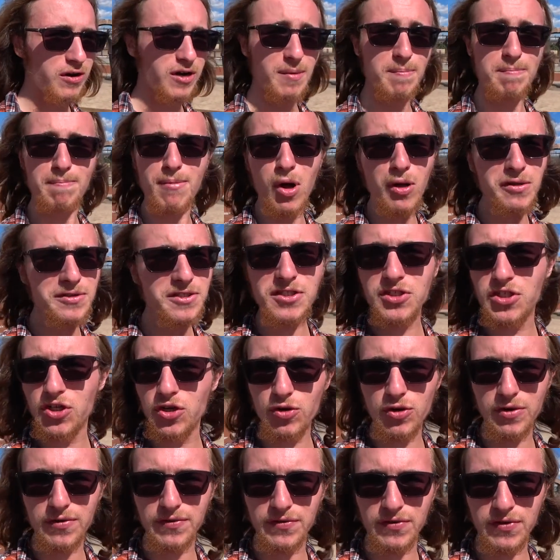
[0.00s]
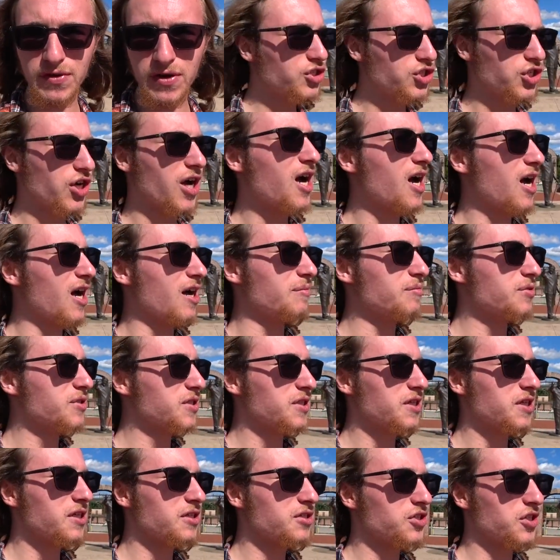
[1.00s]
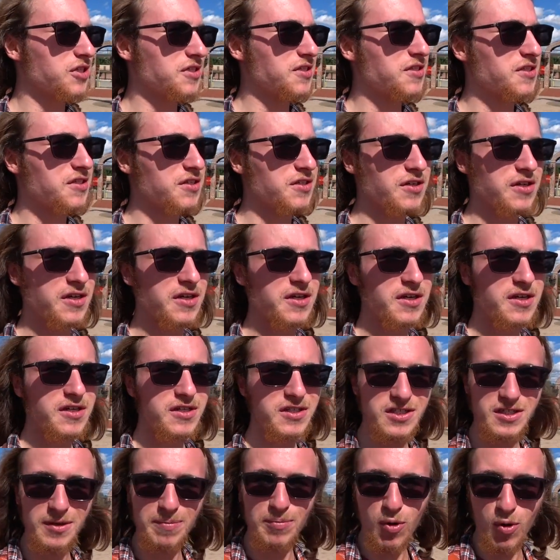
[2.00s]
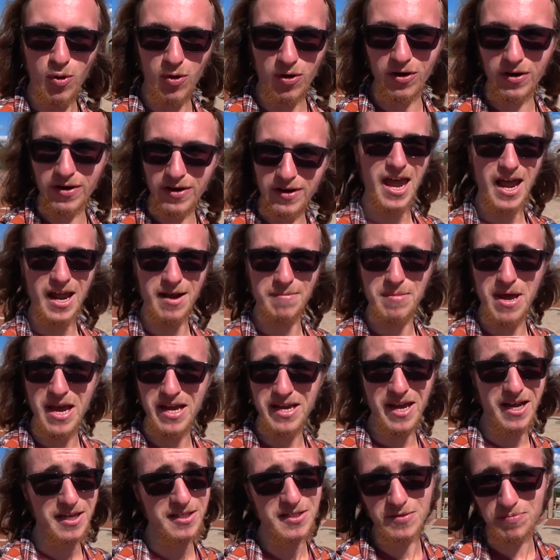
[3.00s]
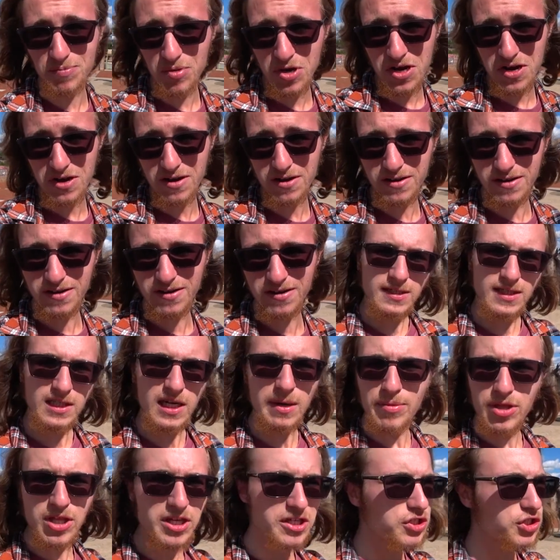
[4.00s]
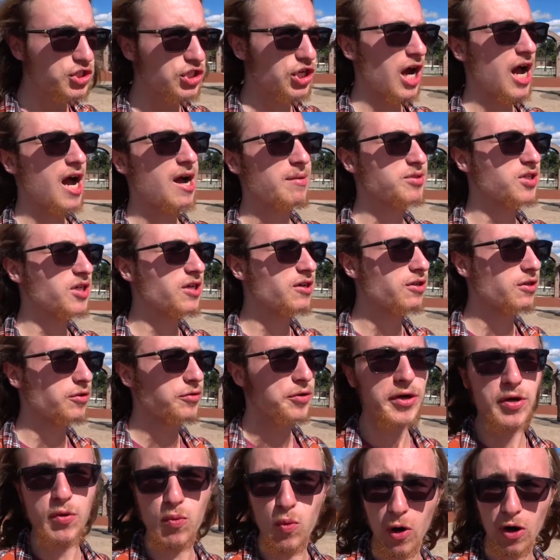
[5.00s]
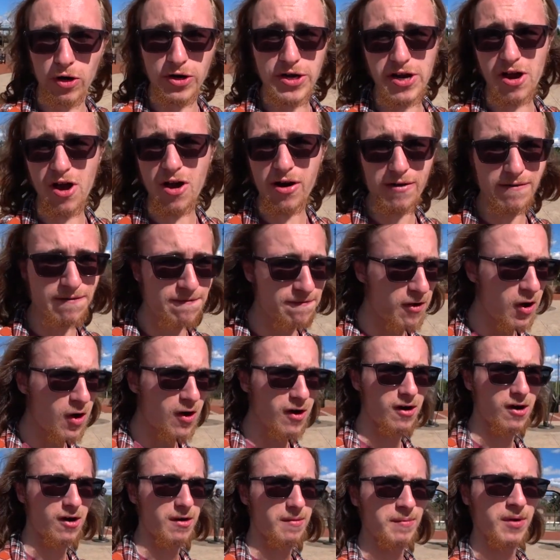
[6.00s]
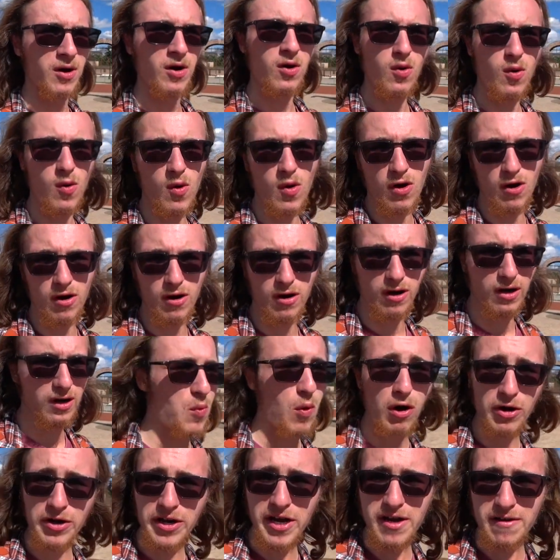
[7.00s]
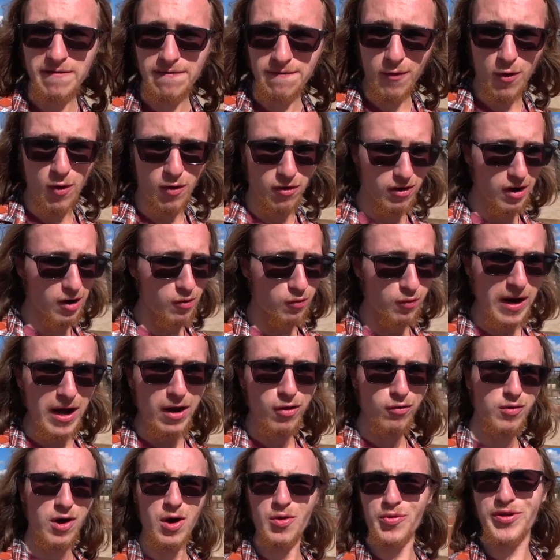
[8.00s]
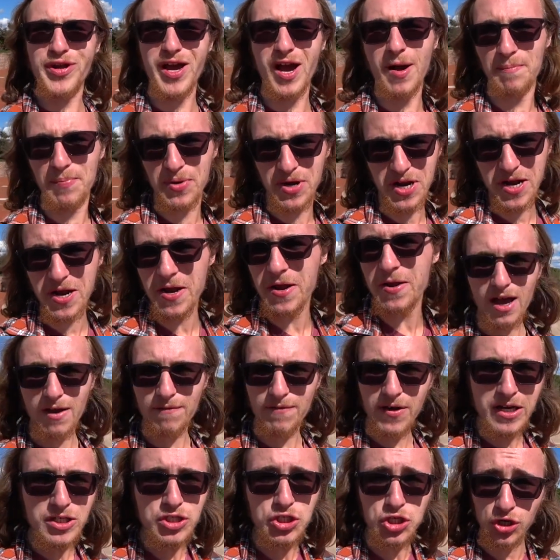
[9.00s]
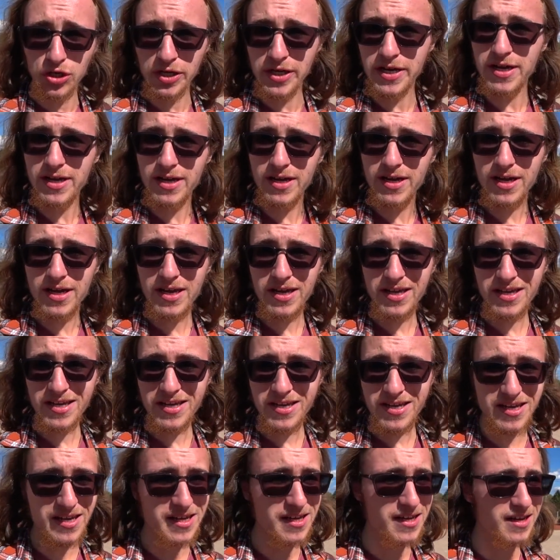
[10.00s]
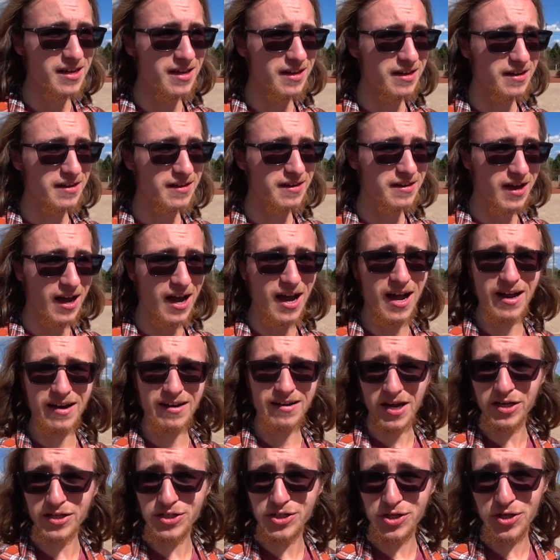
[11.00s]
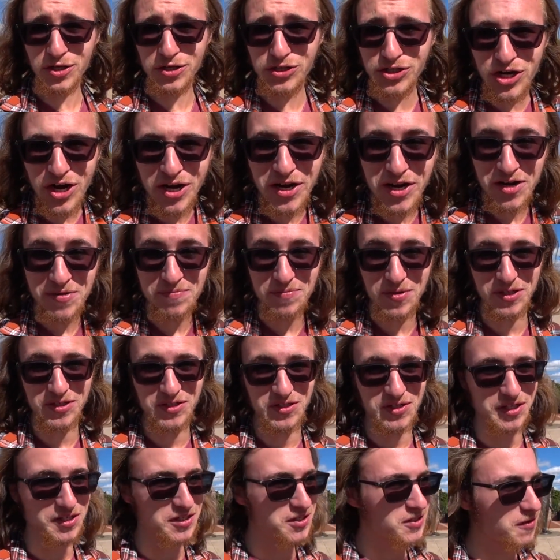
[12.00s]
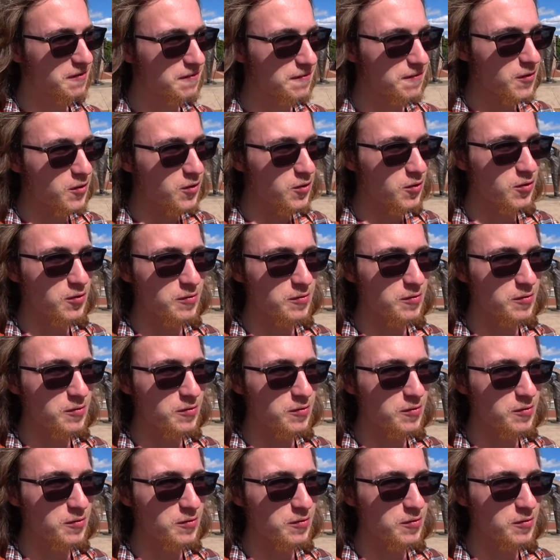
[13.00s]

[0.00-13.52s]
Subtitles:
a multitude of jobs just to support and make ends meet. Some of these jobs included working on a farm or working for a railroad company. Eventually, he got into the chicken business, the food